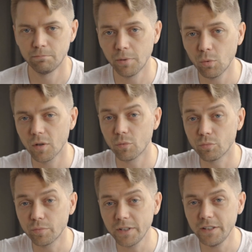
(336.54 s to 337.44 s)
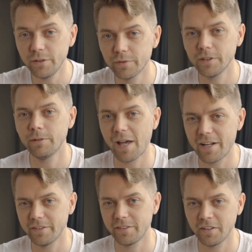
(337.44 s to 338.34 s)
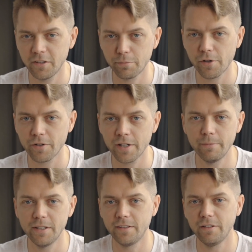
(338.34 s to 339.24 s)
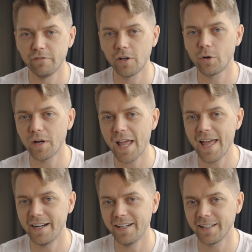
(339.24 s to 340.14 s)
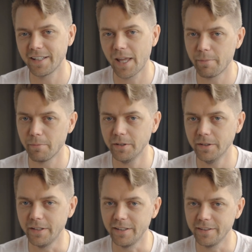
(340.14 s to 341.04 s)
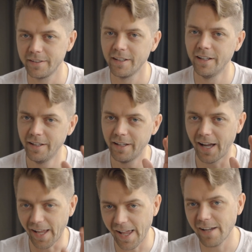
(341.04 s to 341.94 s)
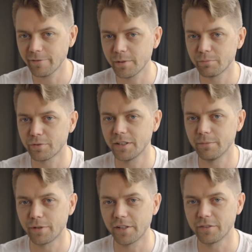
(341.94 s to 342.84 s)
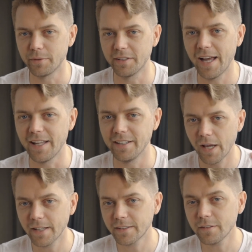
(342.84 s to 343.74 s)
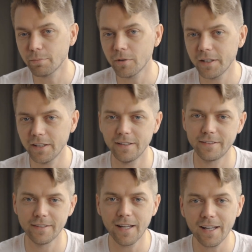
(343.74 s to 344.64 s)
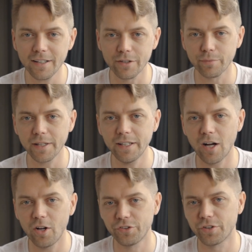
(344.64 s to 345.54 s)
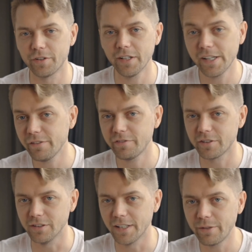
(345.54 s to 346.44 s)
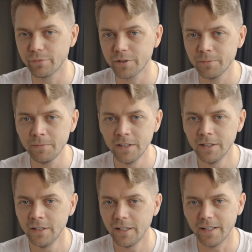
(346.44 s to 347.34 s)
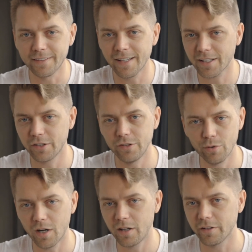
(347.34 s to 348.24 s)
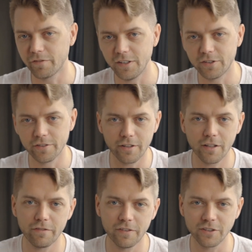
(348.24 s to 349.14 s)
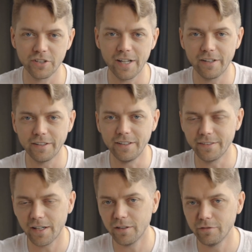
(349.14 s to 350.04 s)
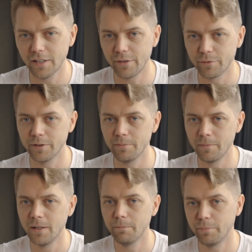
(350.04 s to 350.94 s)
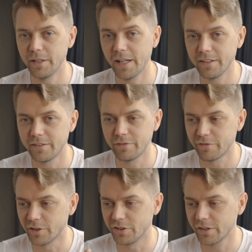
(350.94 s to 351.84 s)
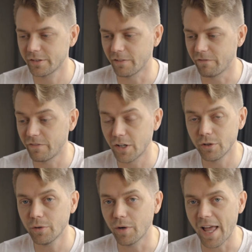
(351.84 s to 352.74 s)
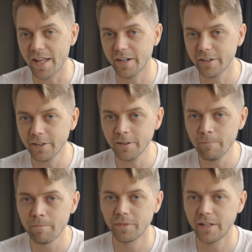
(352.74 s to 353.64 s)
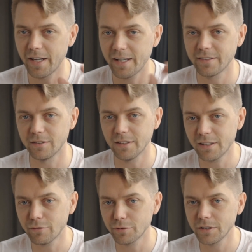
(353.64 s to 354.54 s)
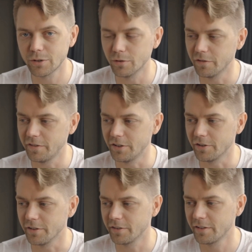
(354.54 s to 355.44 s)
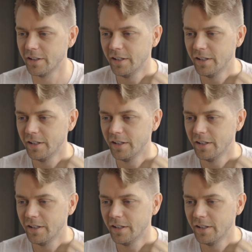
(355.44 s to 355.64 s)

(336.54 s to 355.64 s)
But what really, really matters in this program is the photo editing capabilities. I have been pretty impressed with that. At this point, it's not a great alternative to Lightroom. It's not going to do all the features, all the functionalities of Lightroom, but as for just a photo editor, it has a lot of really cool features.